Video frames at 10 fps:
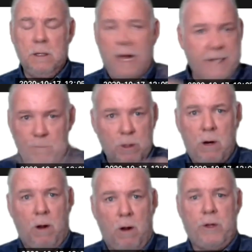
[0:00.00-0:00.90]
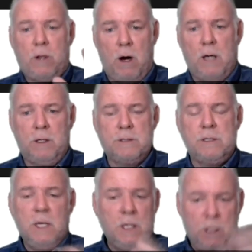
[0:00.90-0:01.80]
I can't recall the
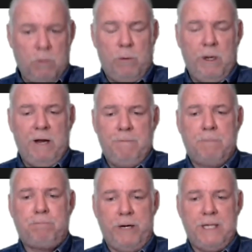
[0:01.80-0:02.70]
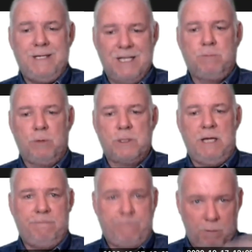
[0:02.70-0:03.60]
Cardinals, who really have been a pretty dismal
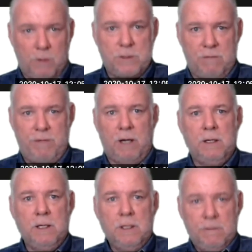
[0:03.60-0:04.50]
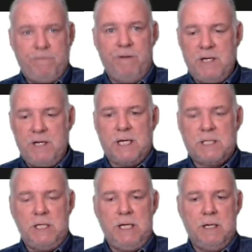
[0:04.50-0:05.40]
team for most of their 50,
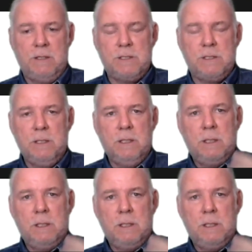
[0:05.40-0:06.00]
60 years,